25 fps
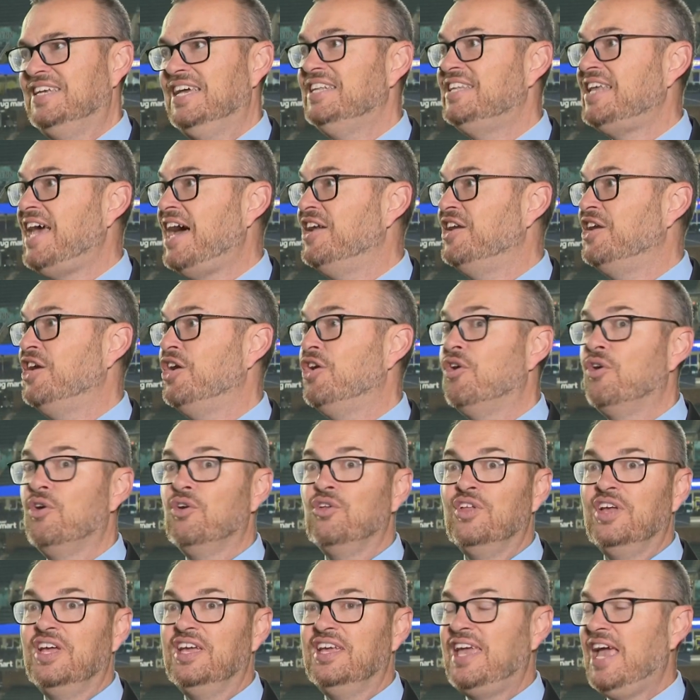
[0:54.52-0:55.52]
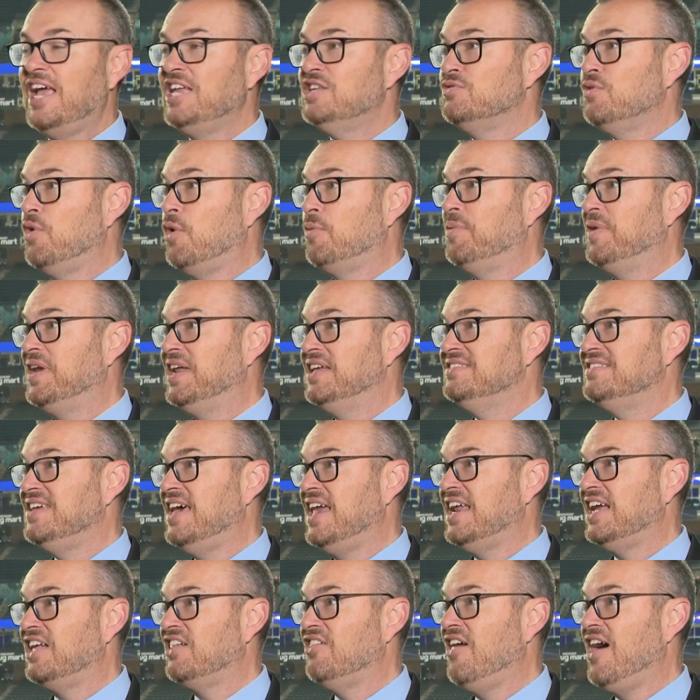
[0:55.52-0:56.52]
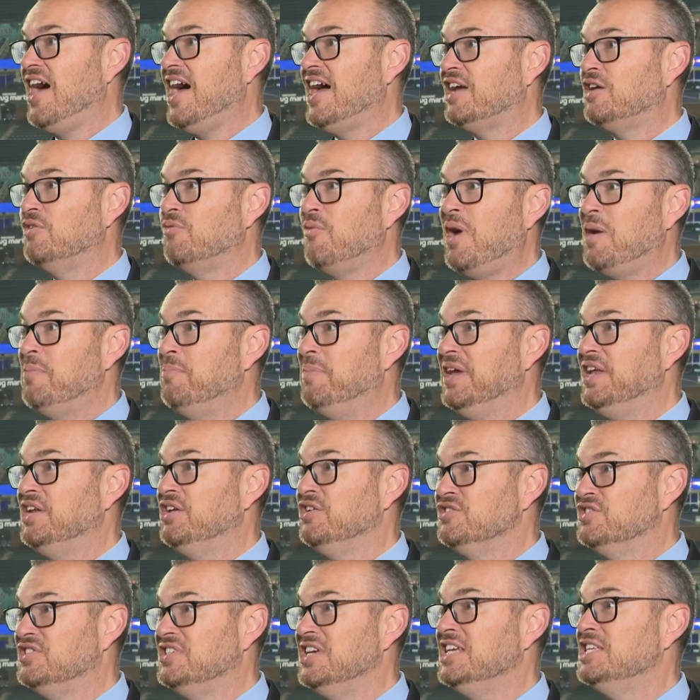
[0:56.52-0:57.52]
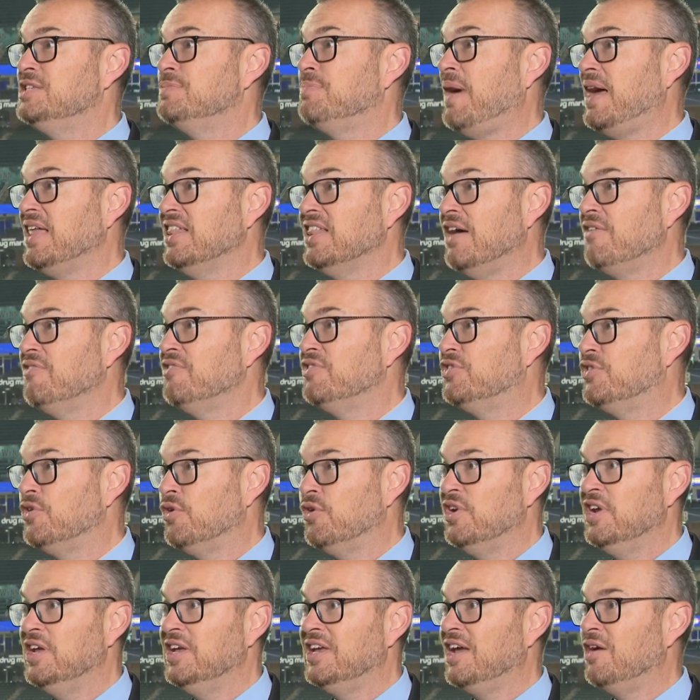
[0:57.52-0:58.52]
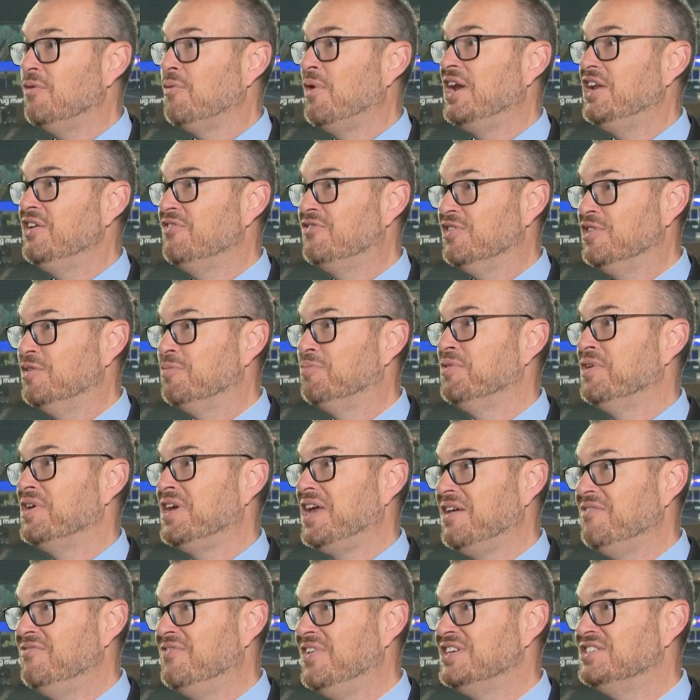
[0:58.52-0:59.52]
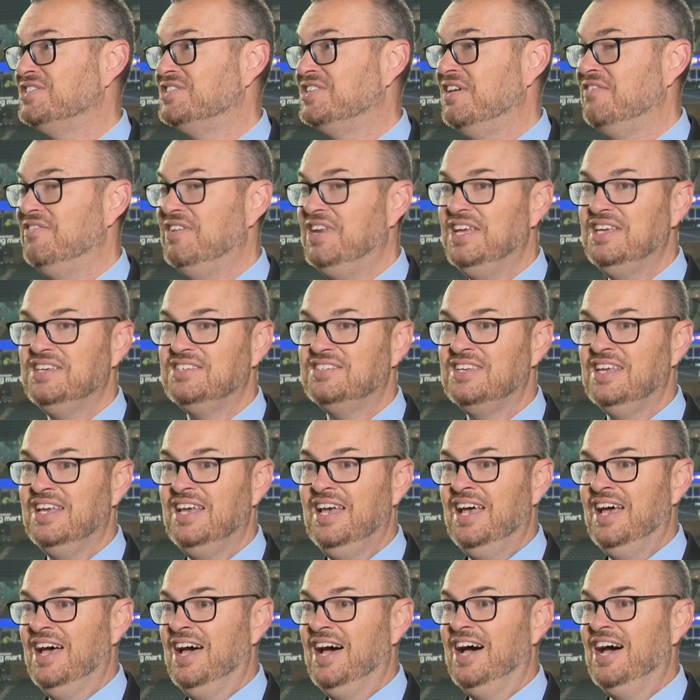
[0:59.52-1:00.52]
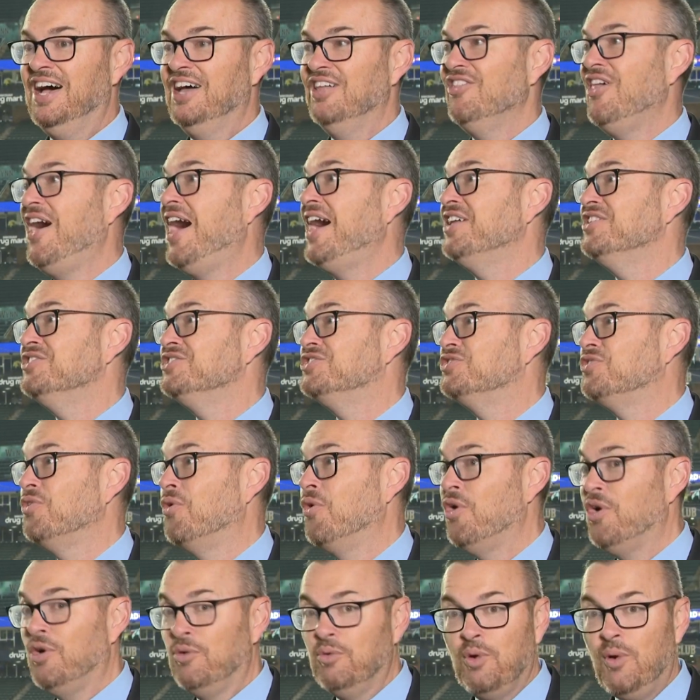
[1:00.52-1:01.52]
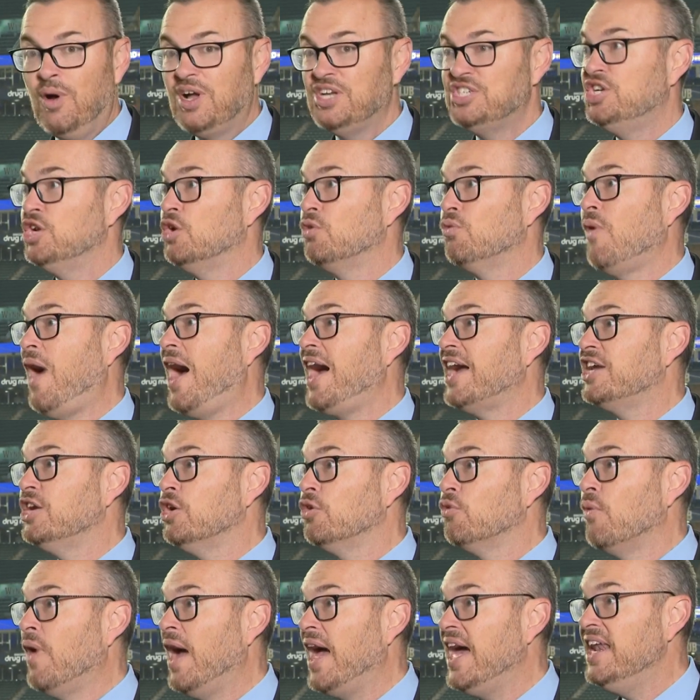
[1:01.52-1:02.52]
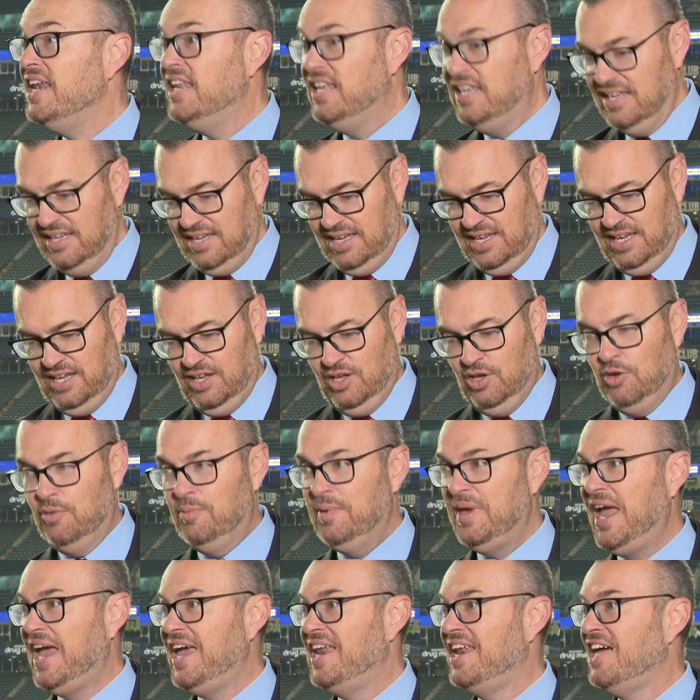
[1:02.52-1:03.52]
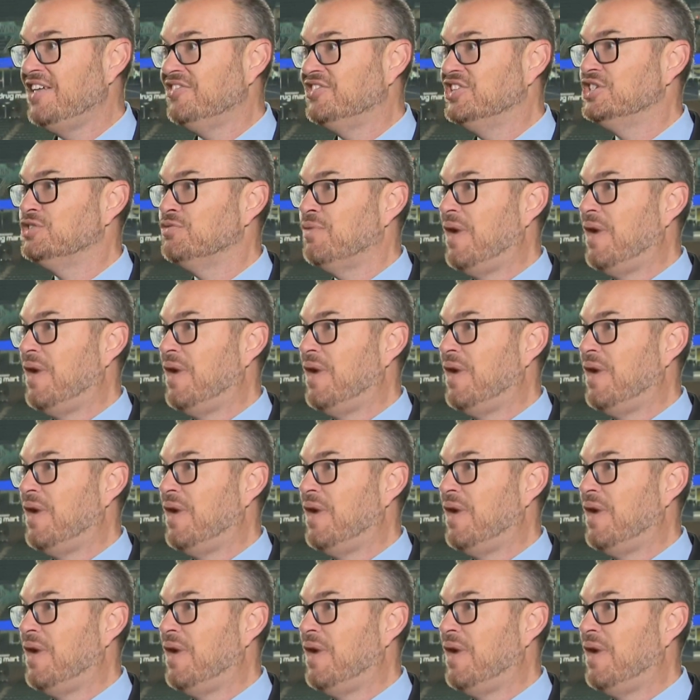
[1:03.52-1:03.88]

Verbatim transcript: Get down here early. Gates will open at 10 o'clock. want to be in your seats by 11:30. Get ready for the pregame festivities. Uh, lot in store. We want you to rock your red. Okay. We'll be handing out these